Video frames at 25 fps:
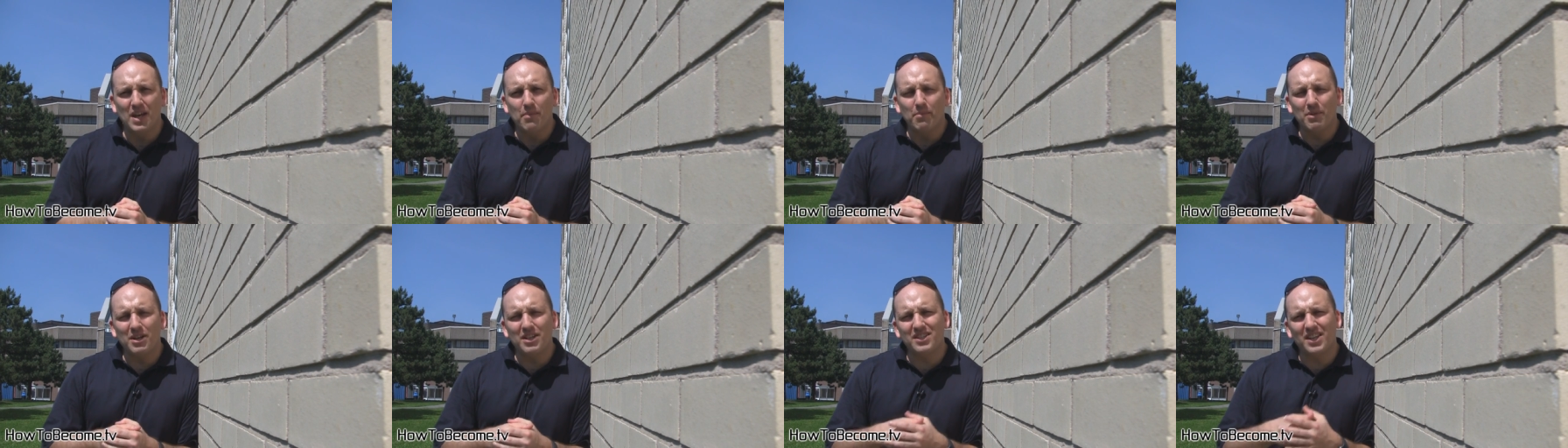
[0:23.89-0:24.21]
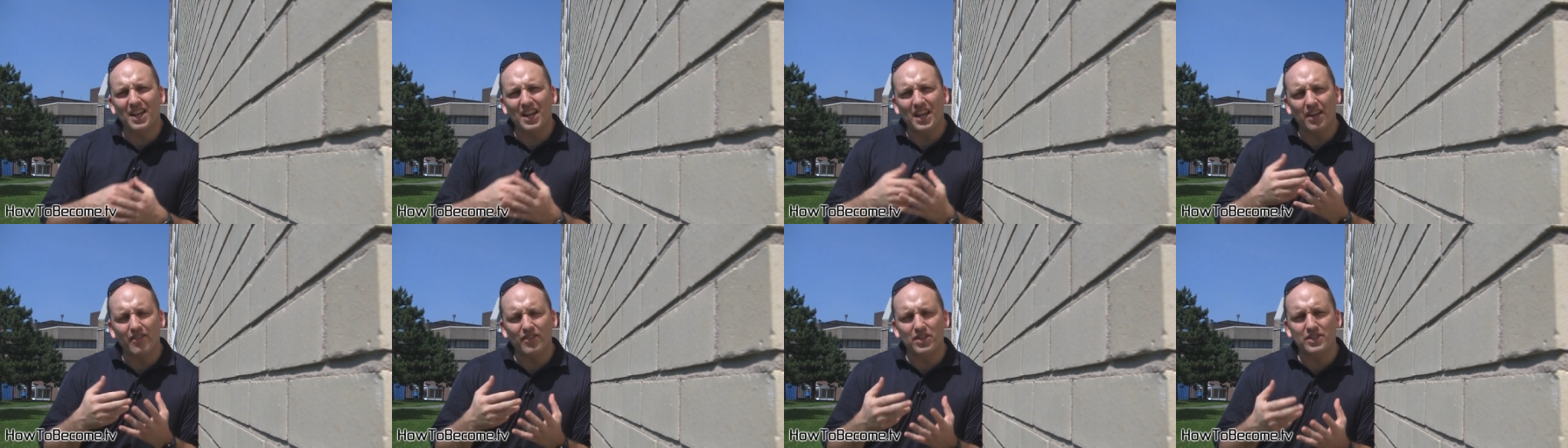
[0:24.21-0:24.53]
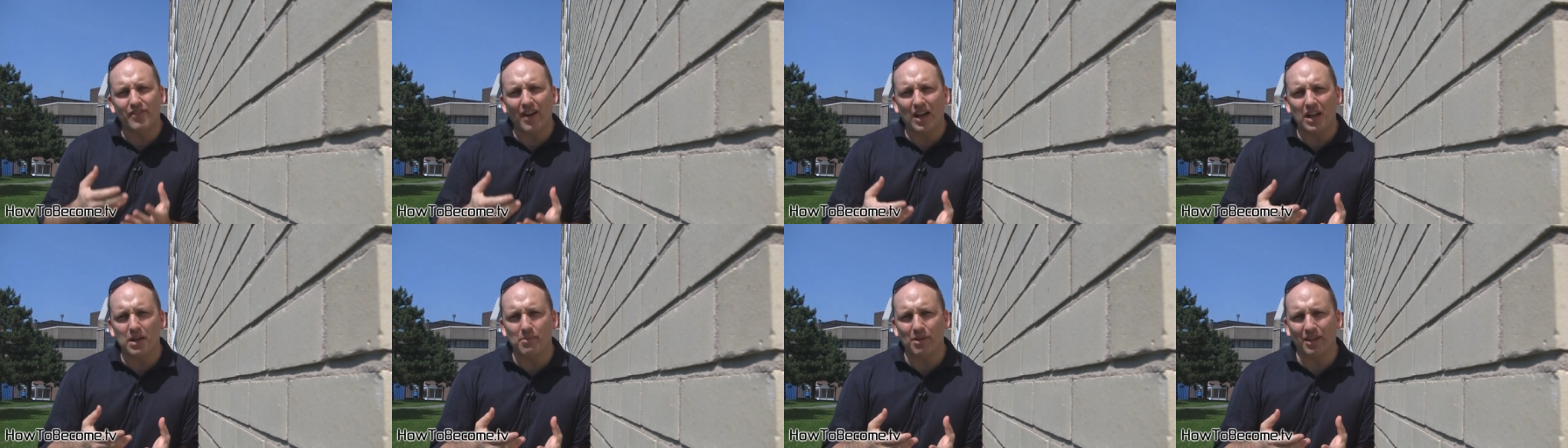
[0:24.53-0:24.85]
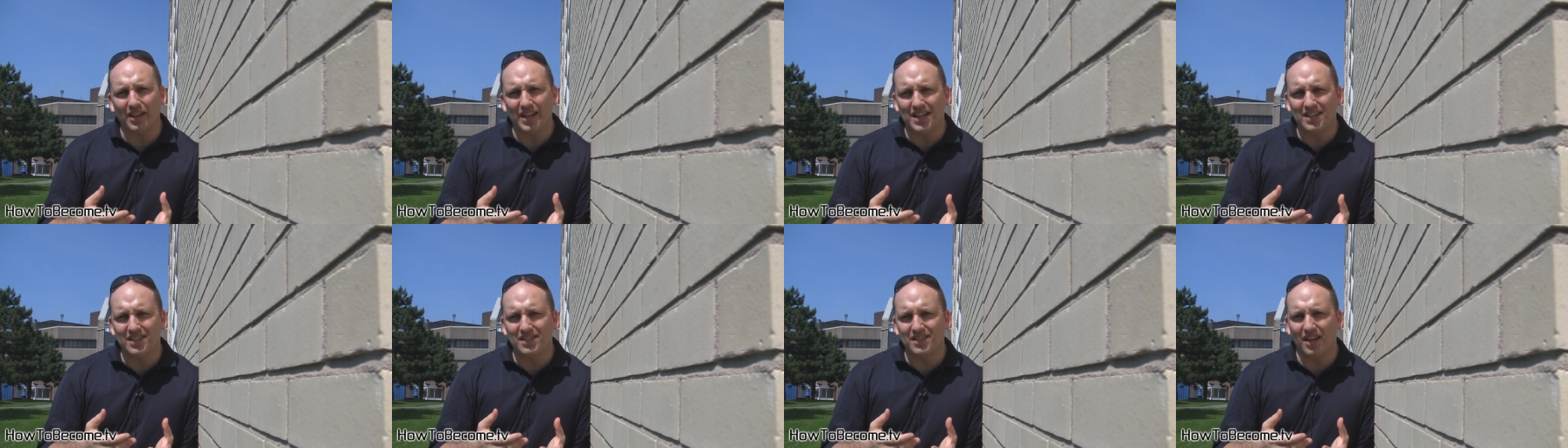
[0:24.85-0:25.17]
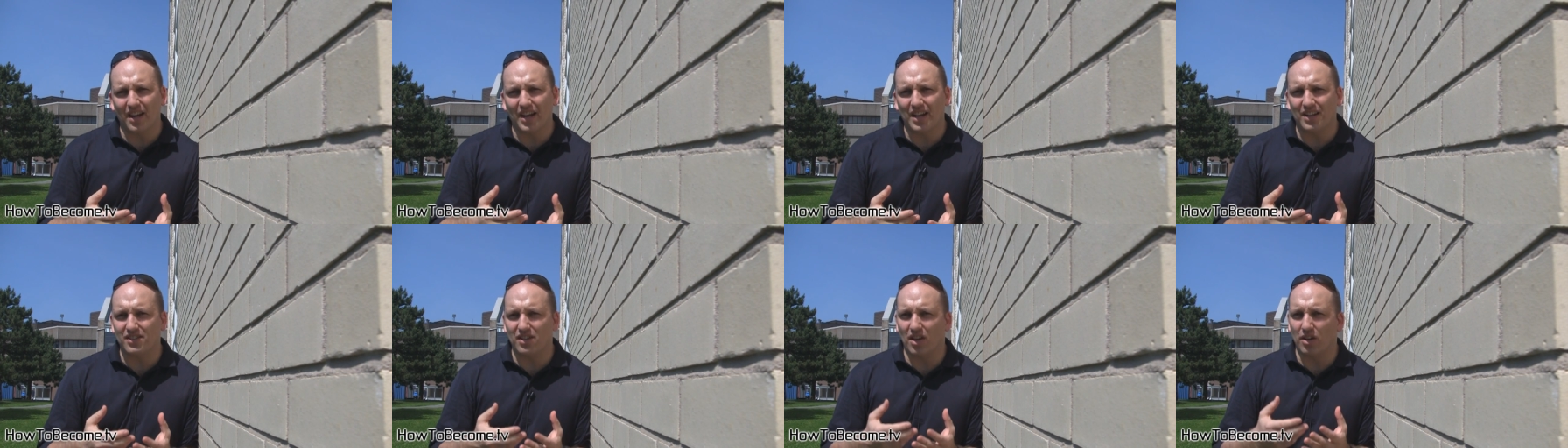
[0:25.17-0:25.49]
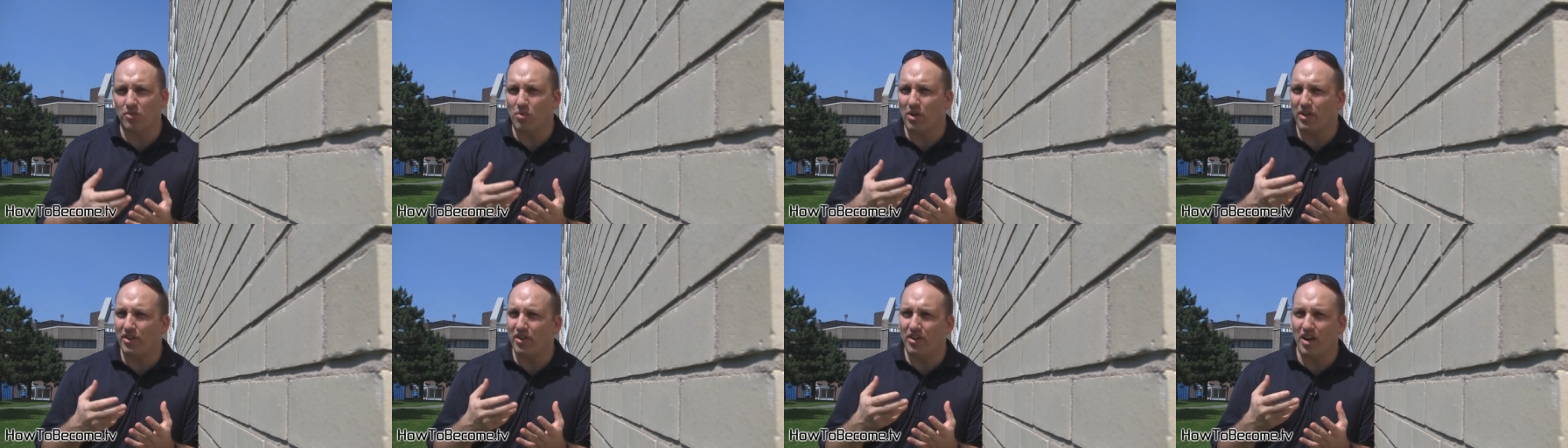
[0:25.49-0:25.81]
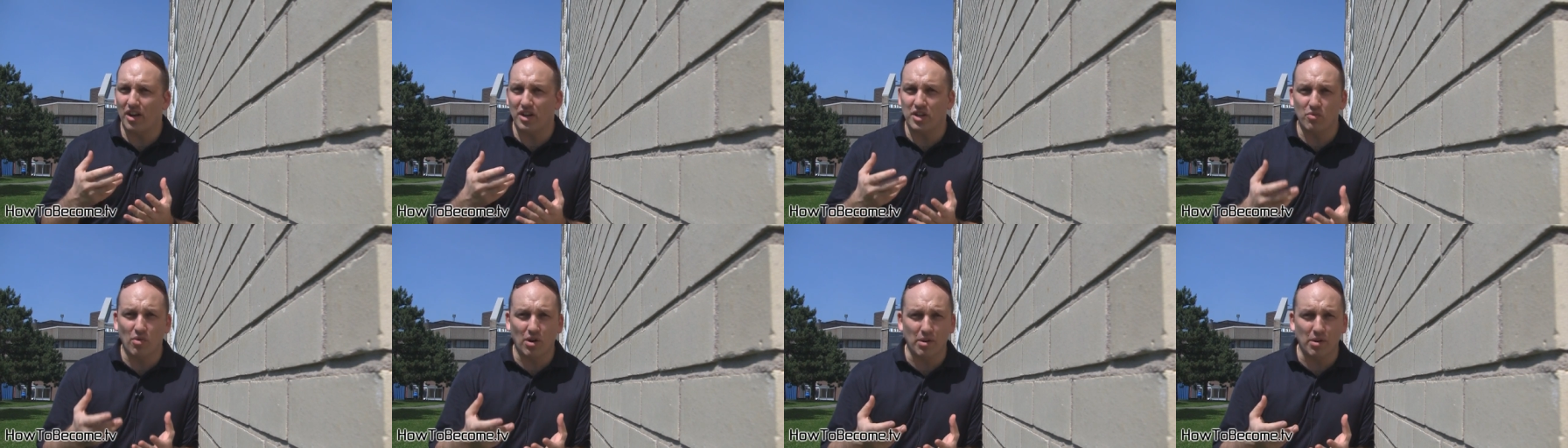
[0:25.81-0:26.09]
but he's going to give his valuable insights on whether or not you